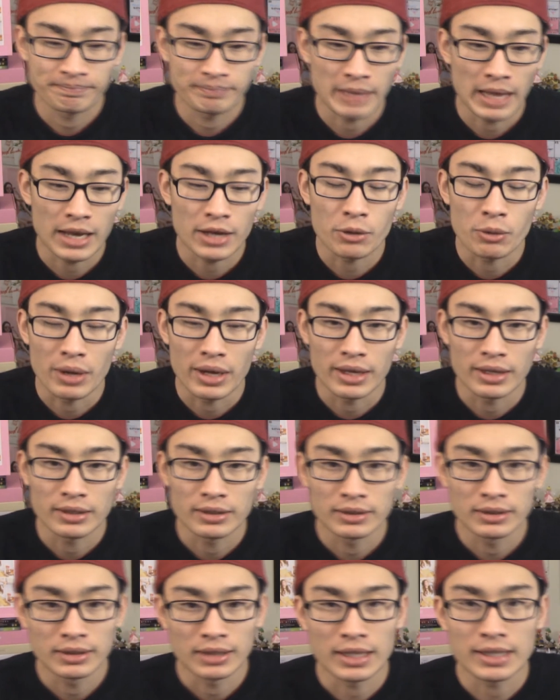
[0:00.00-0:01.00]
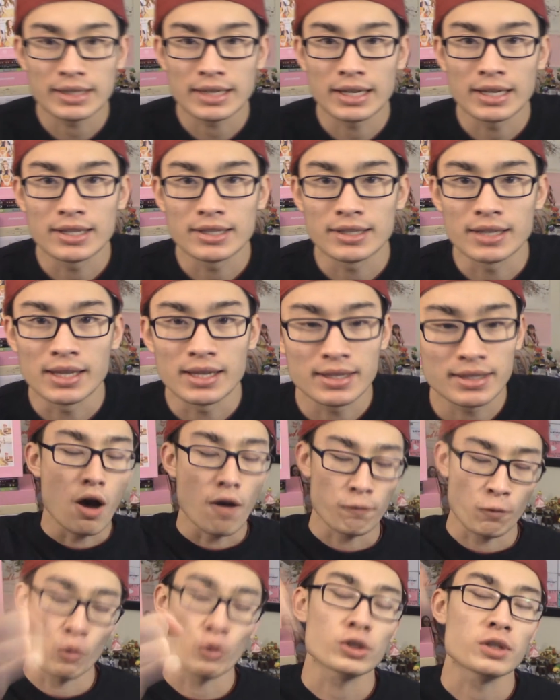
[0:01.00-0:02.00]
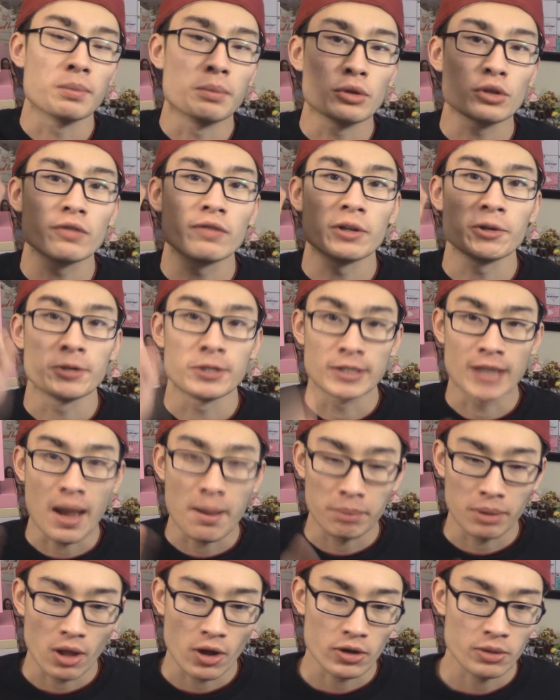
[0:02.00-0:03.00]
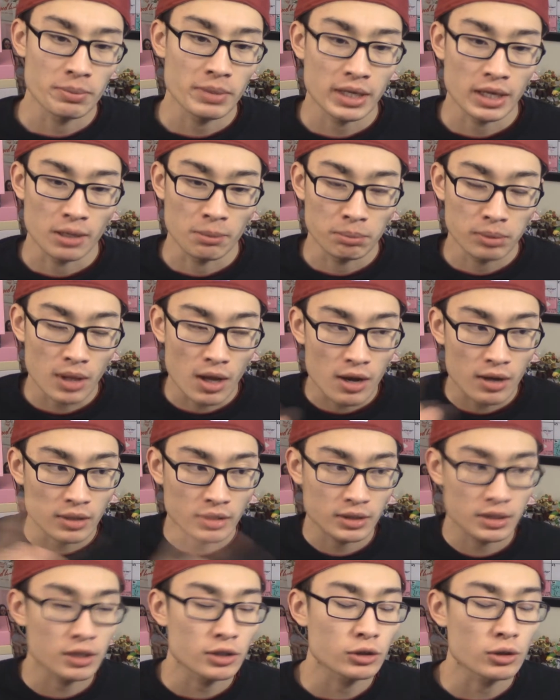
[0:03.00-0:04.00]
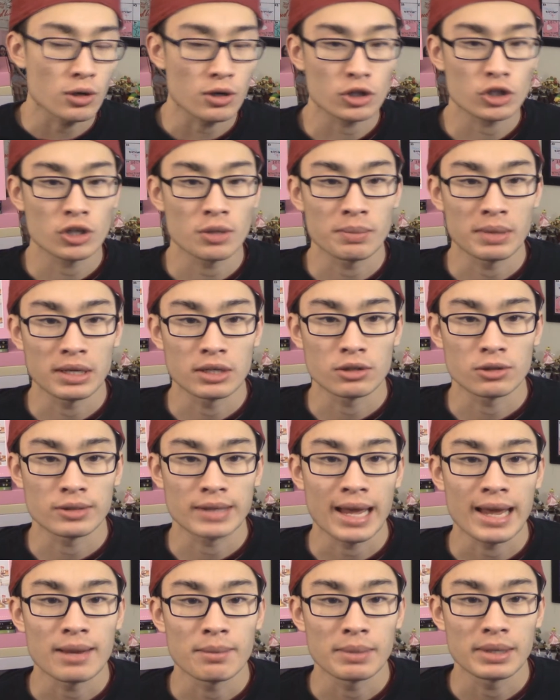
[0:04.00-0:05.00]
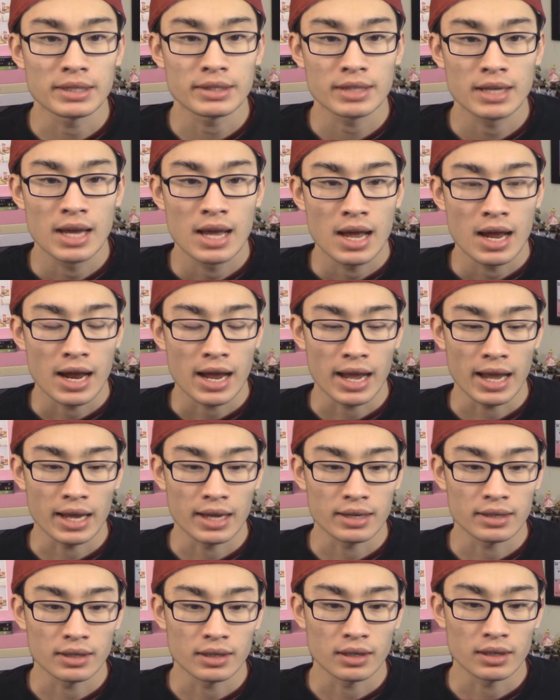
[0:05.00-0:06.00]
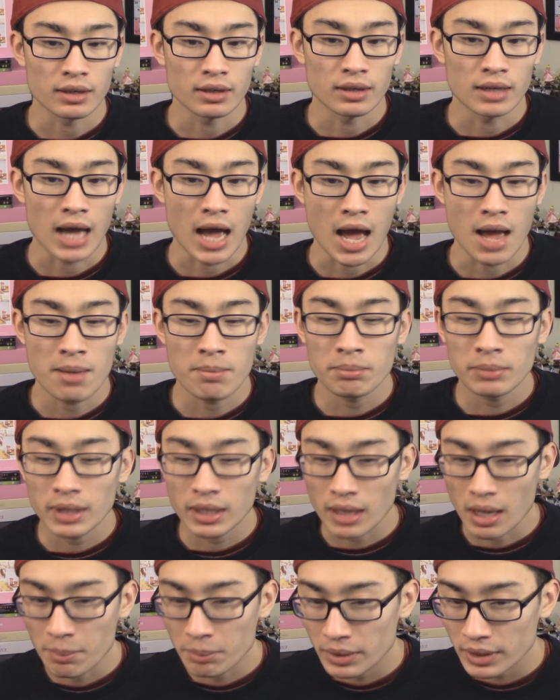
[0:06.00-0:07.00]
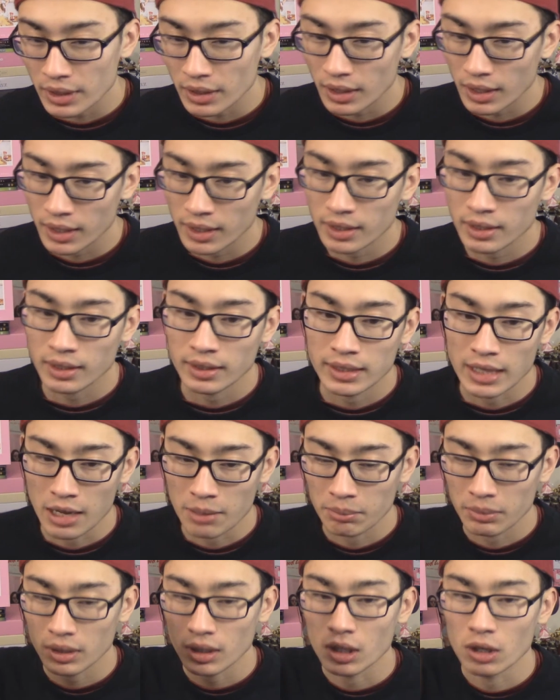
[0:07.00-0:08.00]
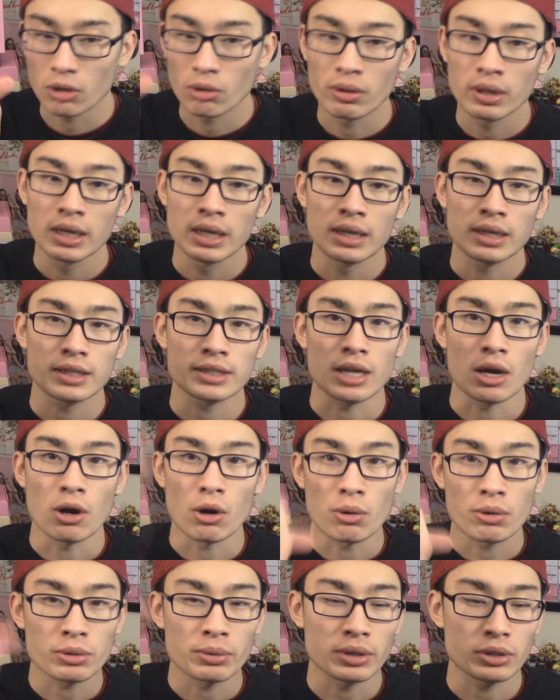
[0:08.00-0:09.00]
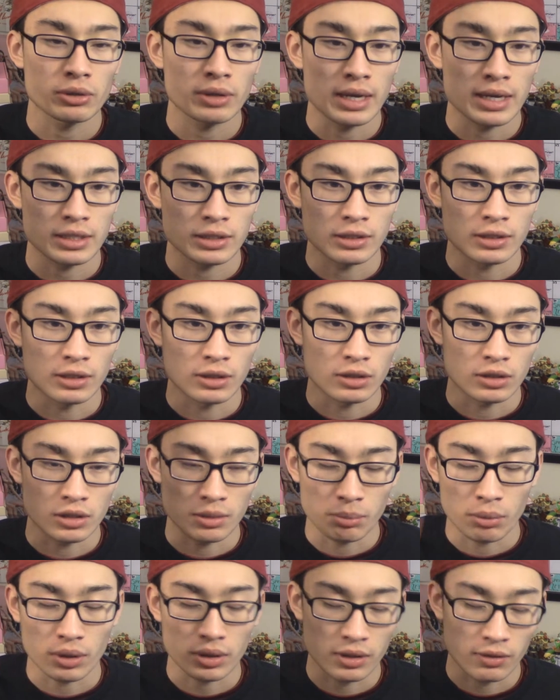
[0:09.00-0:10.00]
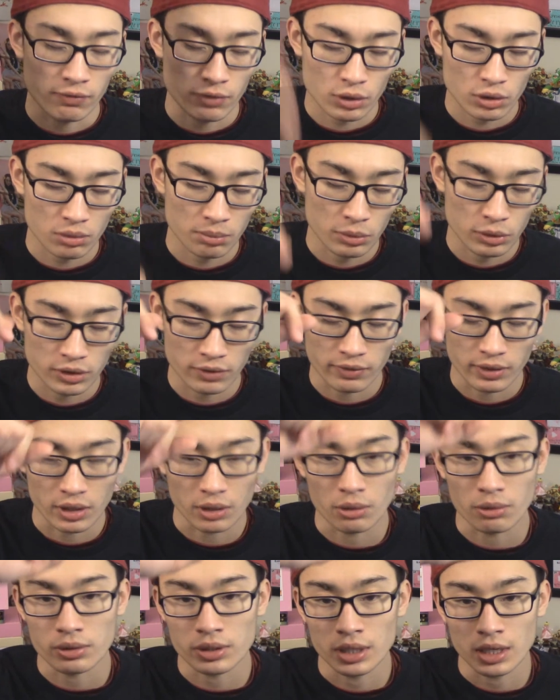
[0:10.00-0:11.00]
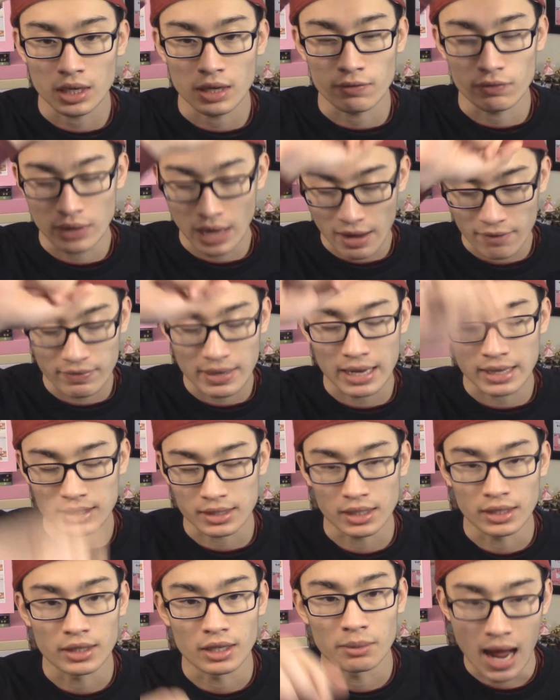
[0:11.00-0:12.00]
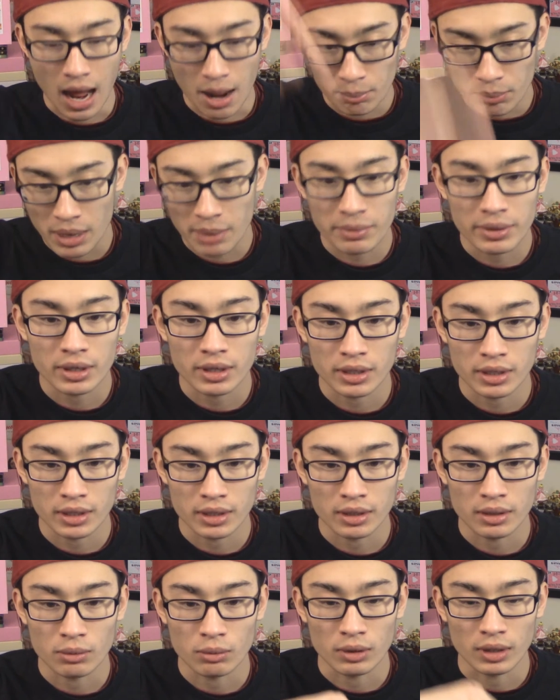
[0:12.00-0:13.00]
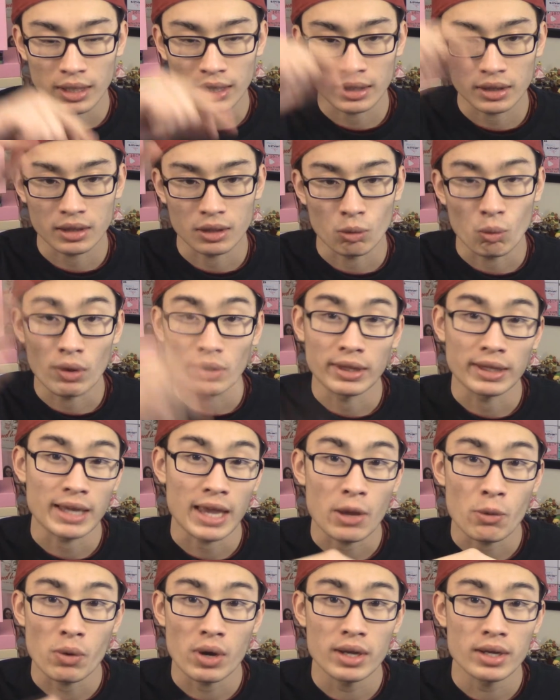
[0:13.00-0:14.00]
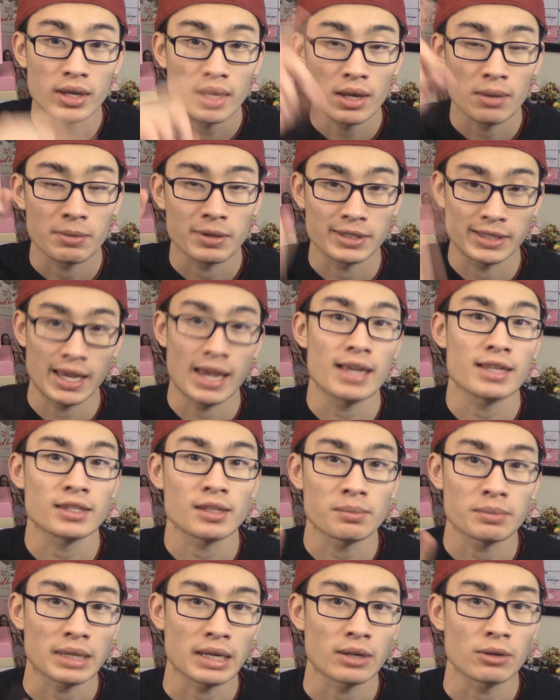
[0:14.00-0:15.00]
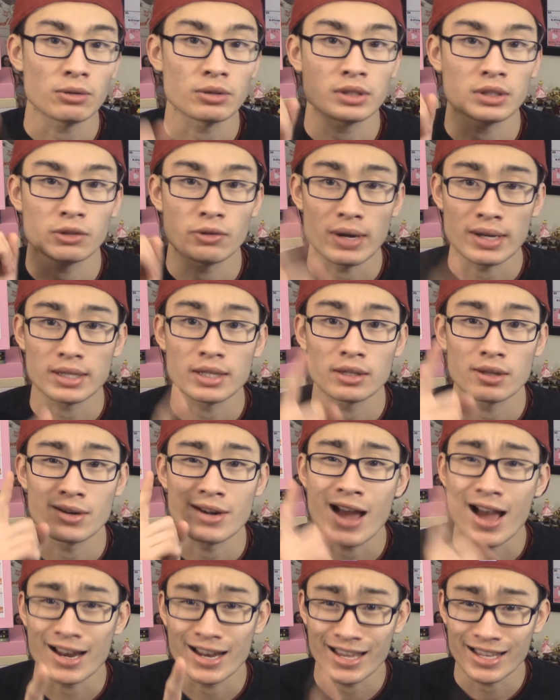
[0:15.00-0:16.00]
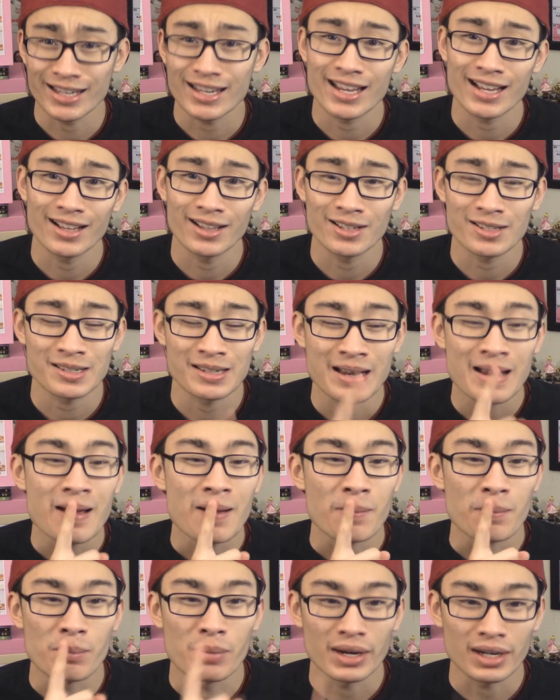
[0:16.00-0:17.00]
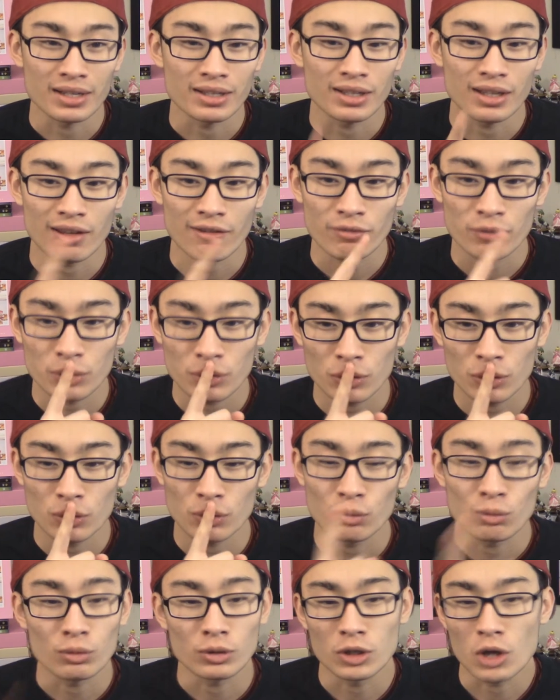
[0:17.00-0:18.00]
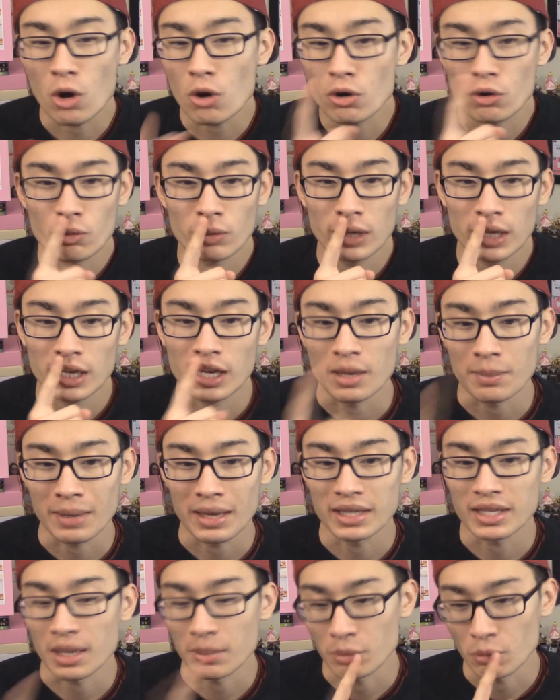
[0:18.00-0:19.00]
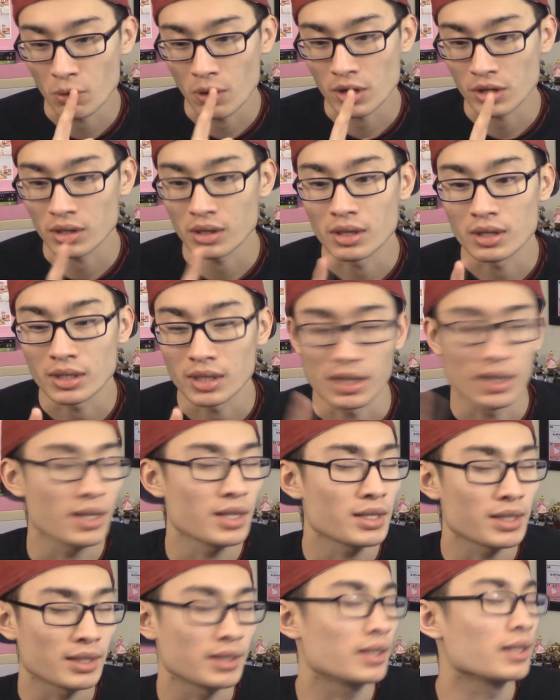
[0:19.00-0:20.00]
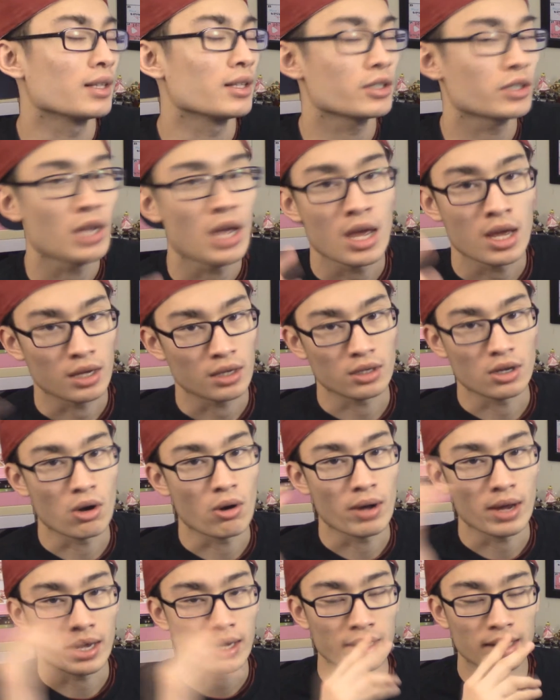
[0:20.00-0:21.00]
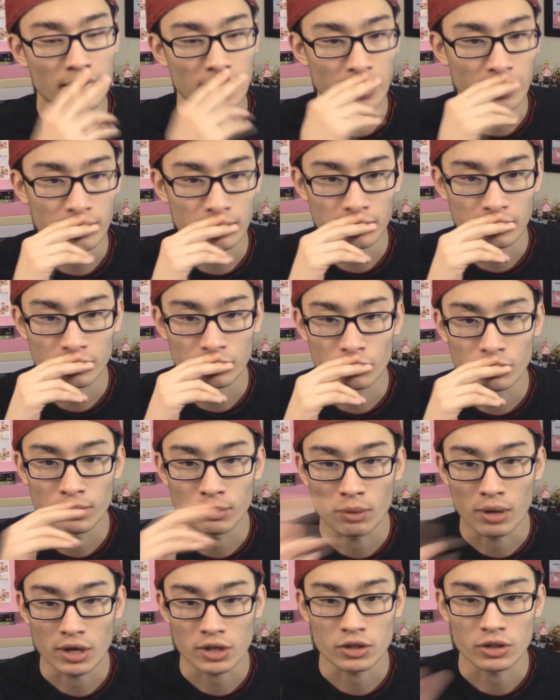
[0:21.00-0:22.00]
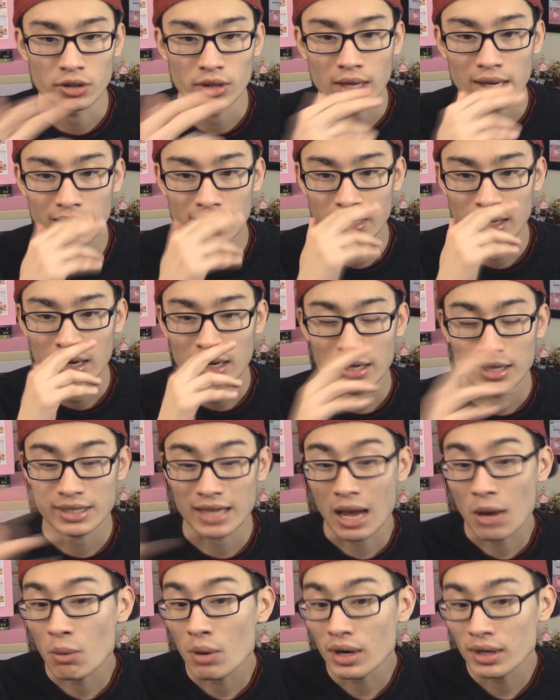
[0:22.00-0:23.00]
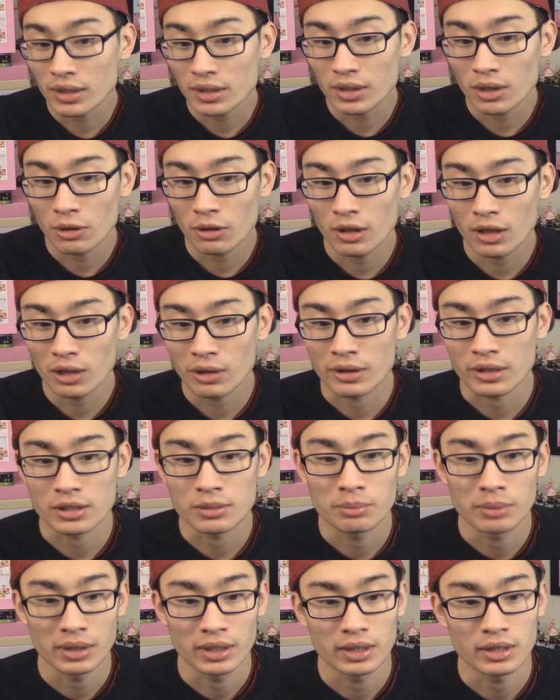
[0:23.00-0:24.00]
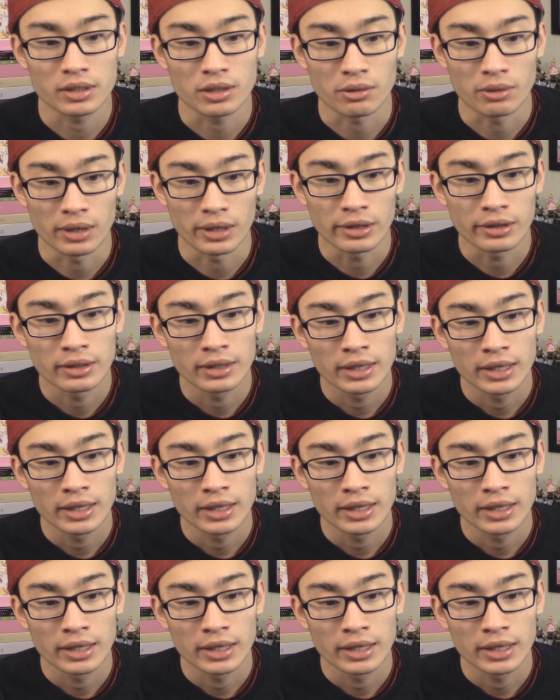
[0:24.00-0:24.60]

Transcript: Anyway, let's get into this. Of course, the music video does not belong to me. It belongs to Starship Entertainment, and I'm gonna link down below because I always want you guys to support the official music videos if you have not seen them. I'm probably gonna link the one that came one because that has subtitles. Granted, they're not in English, but if you know Korean and by the time you're watching this, it is in English, go ahead and you can watch it there because I wanted to know the lyrics, but it's all right.